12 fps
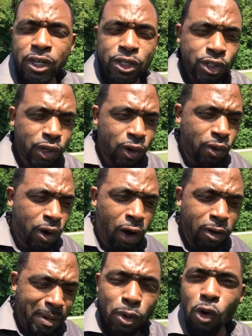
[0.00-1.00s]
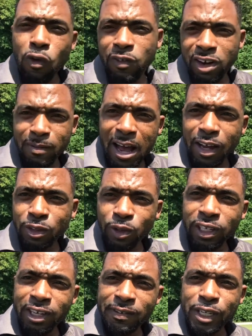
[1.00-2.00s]
So on moving of
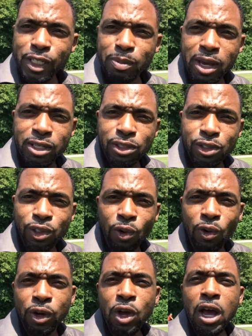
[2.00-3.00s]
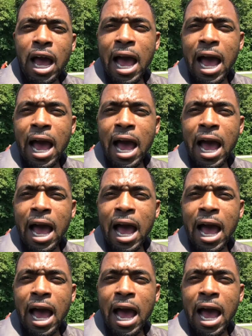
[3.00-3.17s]
outdoor living space and showing